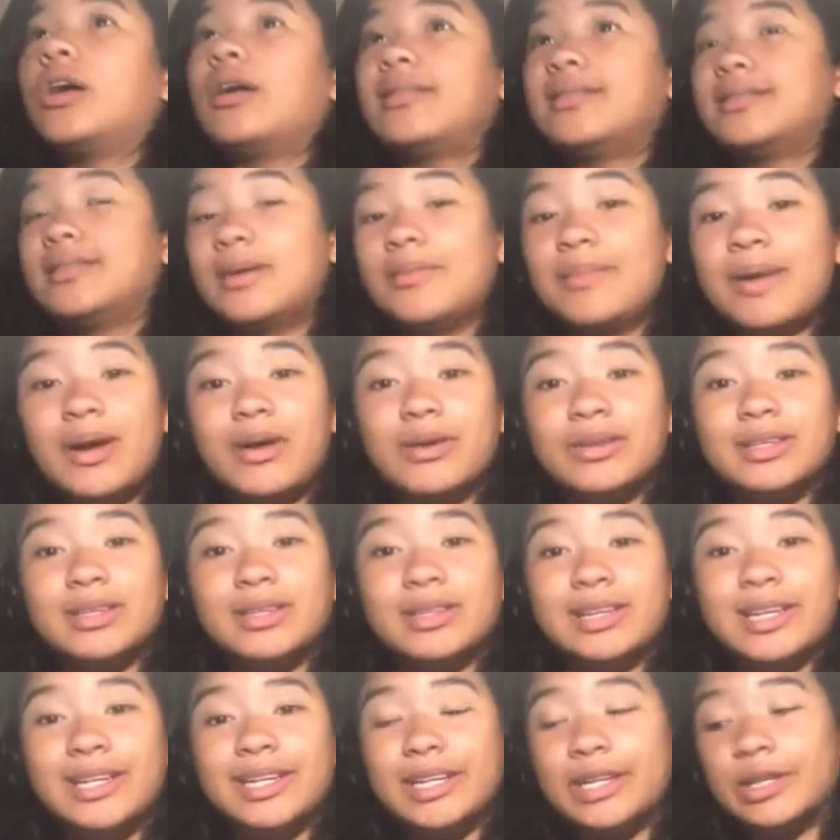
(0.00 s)
Somehow it
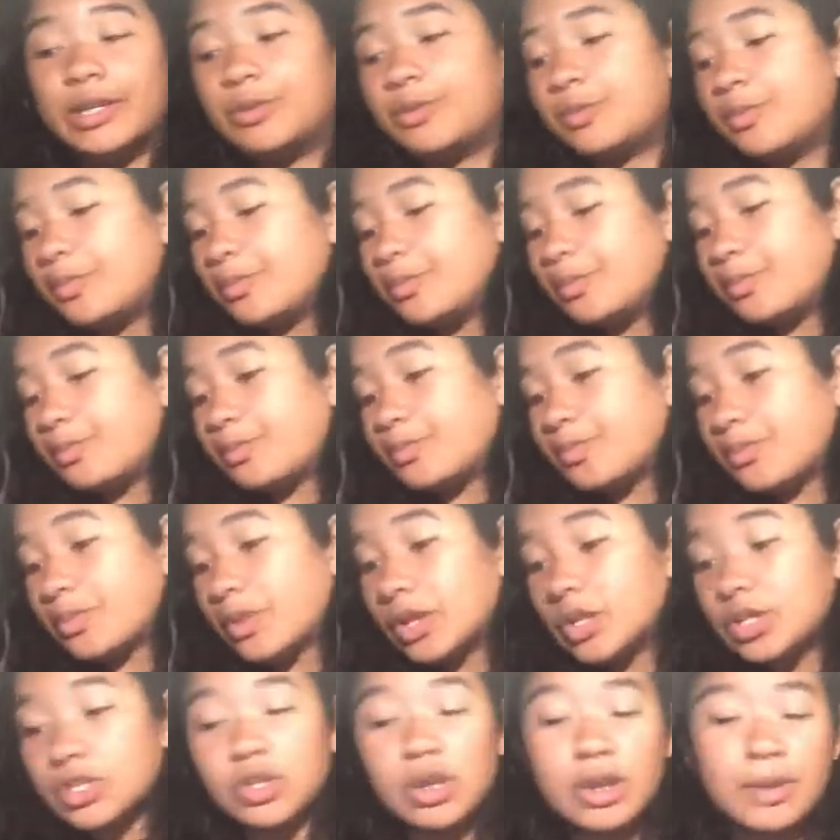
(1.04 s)
deleted,
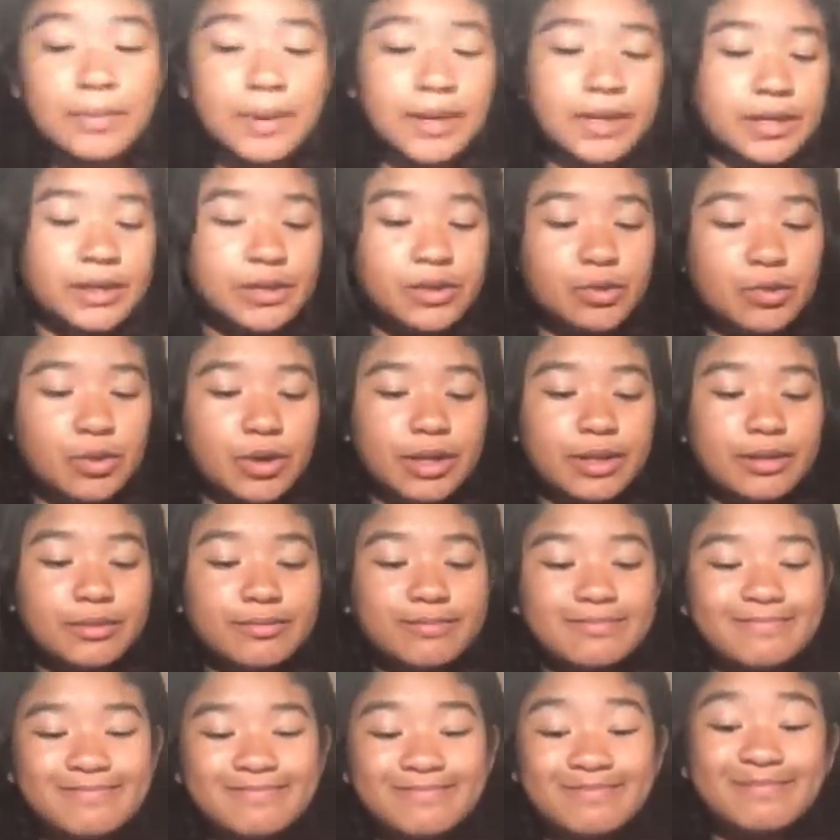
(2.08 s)
so I made a new one.
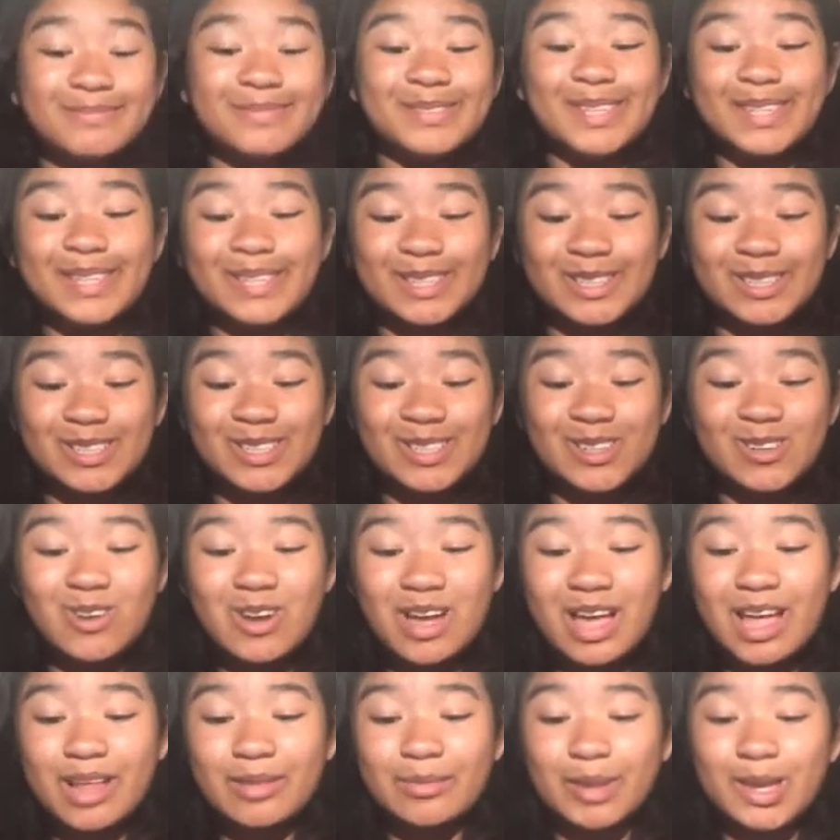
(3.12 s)

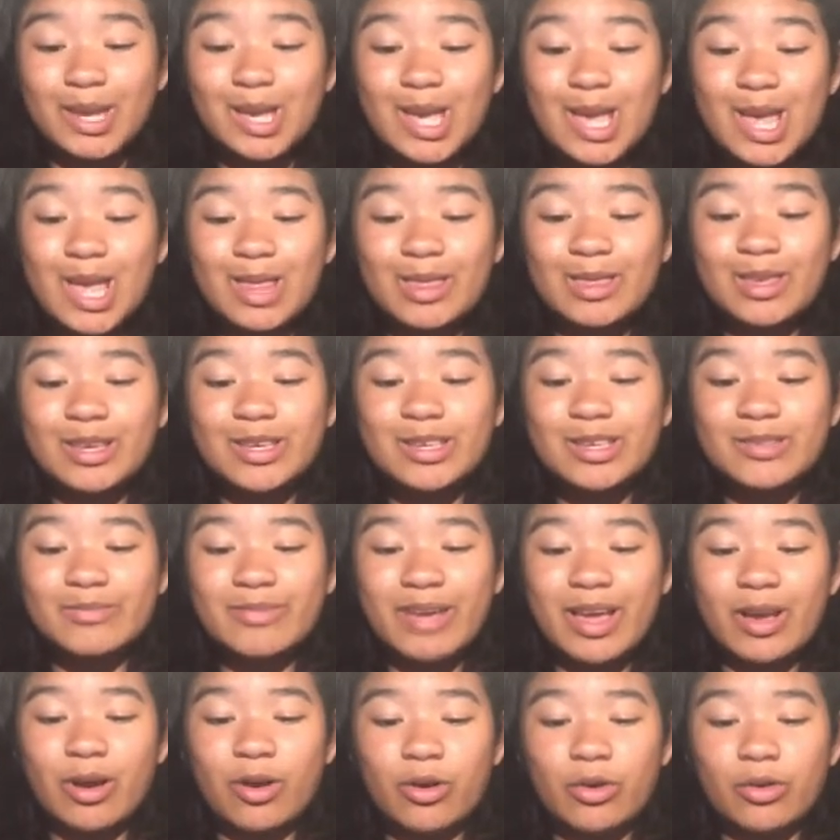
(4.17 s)
And me. This is
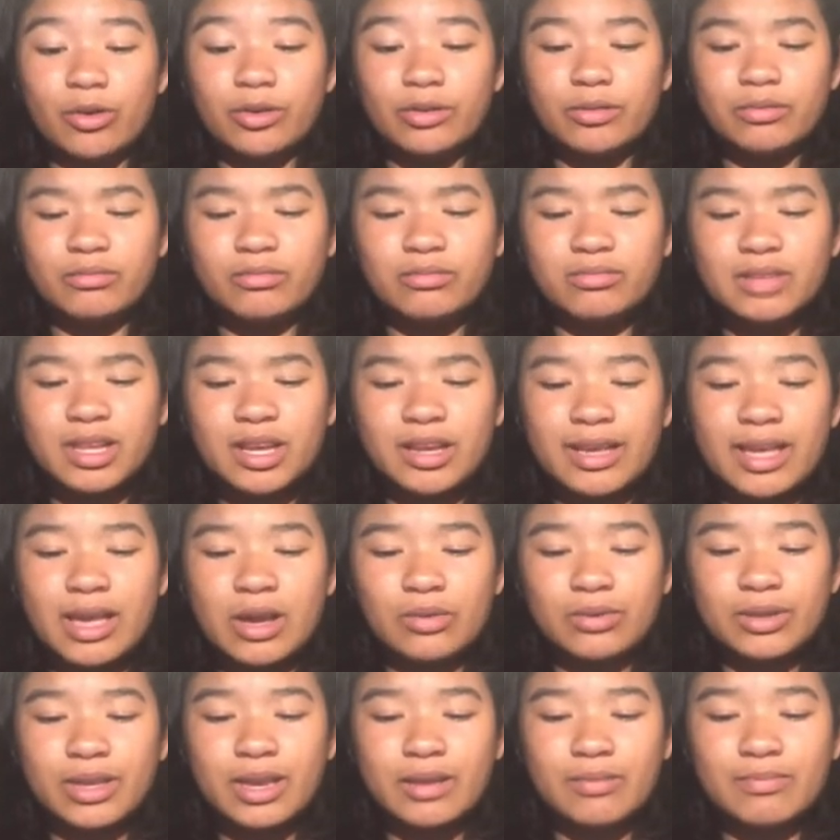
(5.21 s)
my old
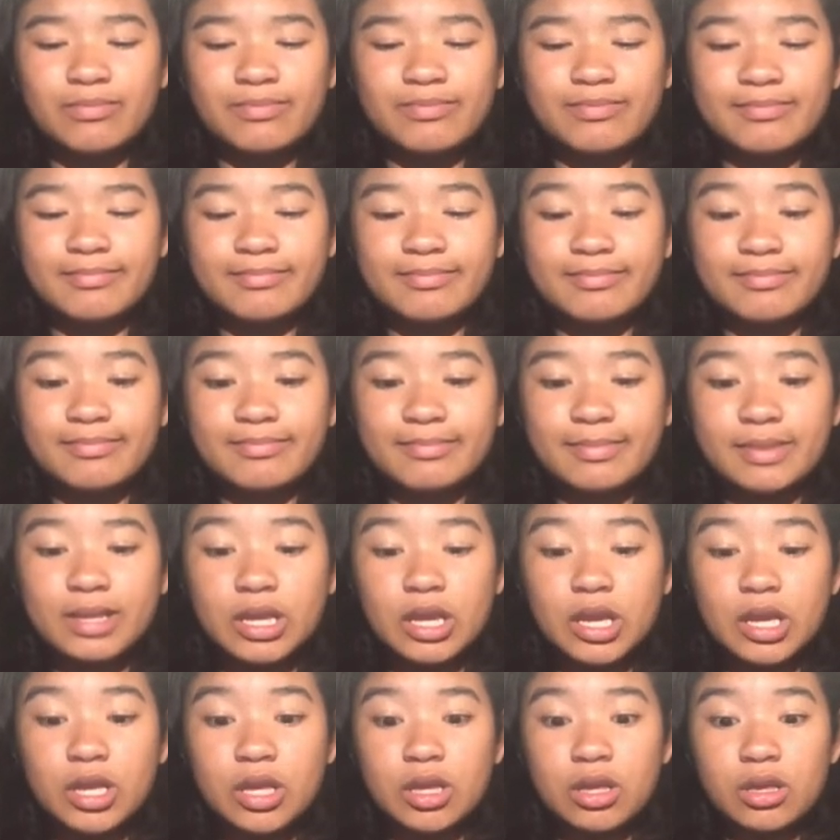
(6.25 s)
account name,
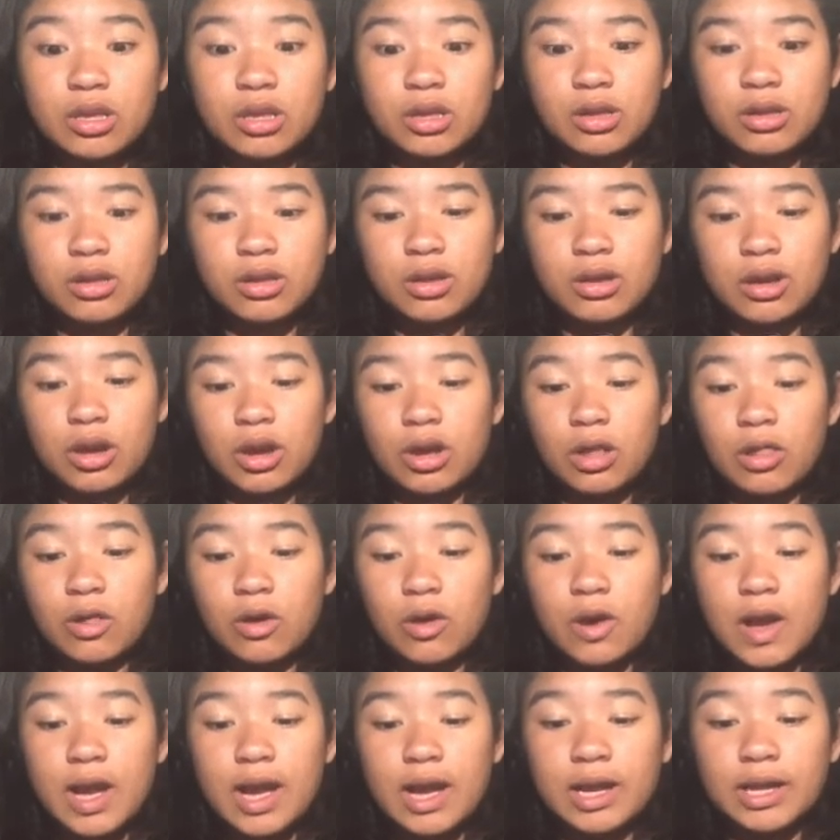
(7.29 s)

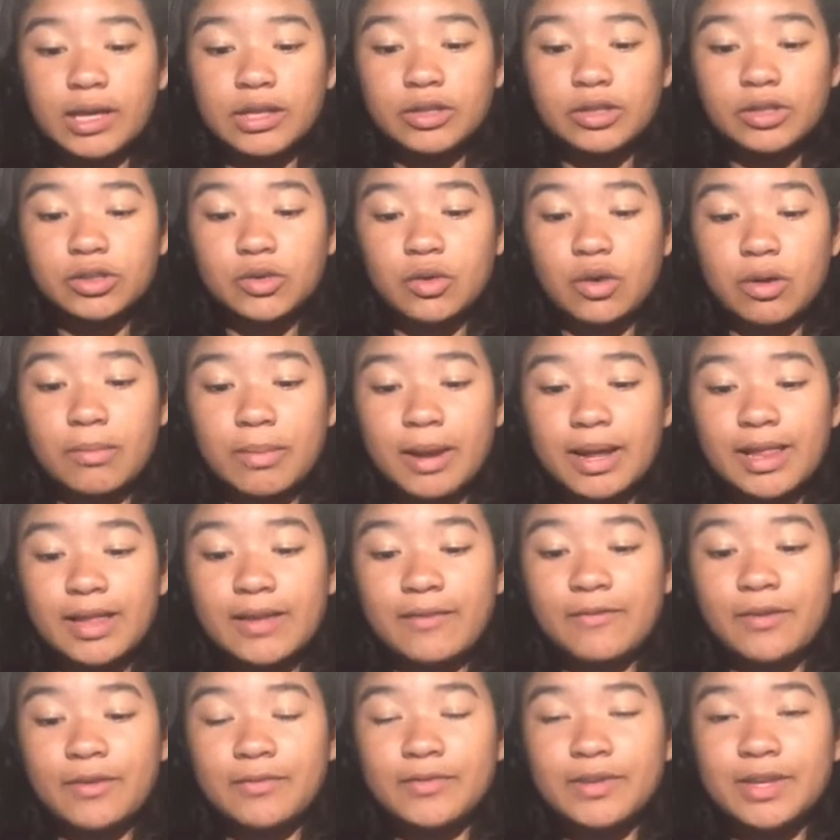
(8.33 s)
aloha underscore miley
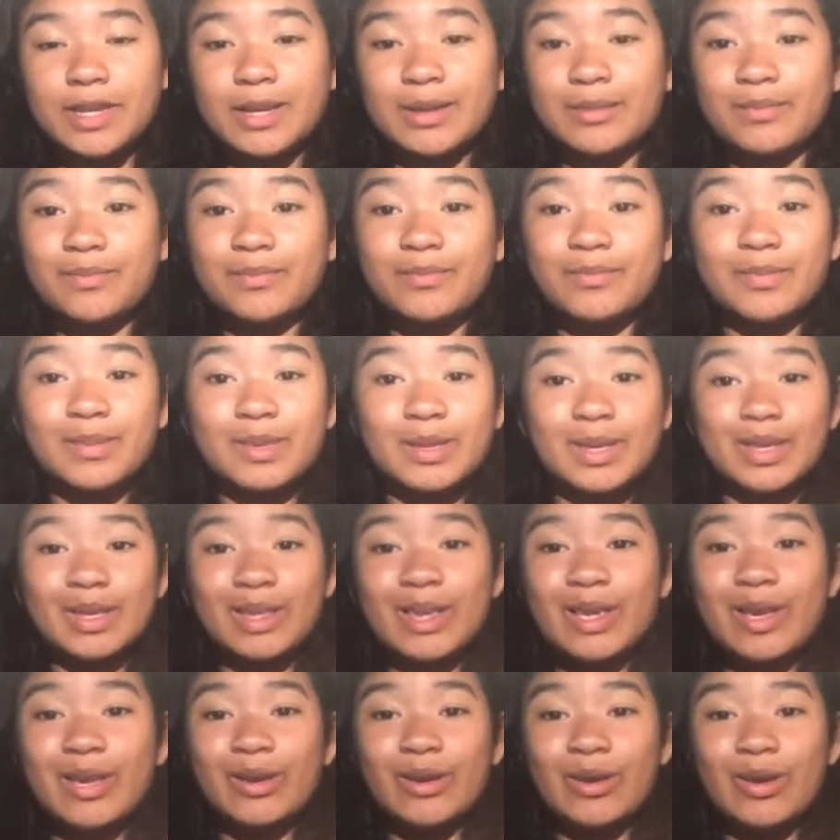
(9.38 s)
15.
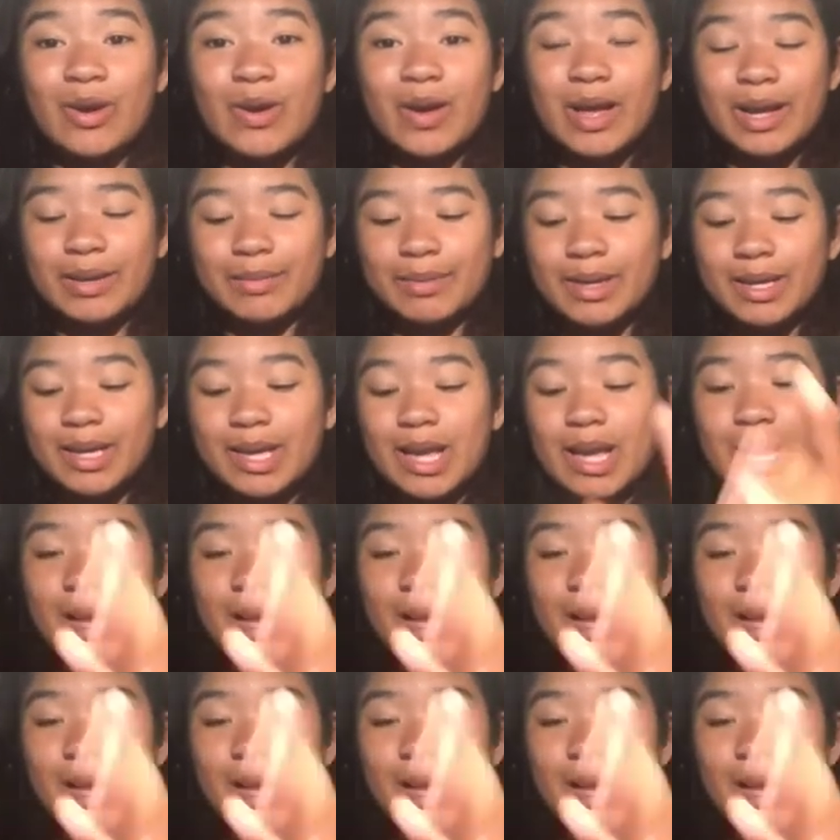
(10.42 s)
Go add me.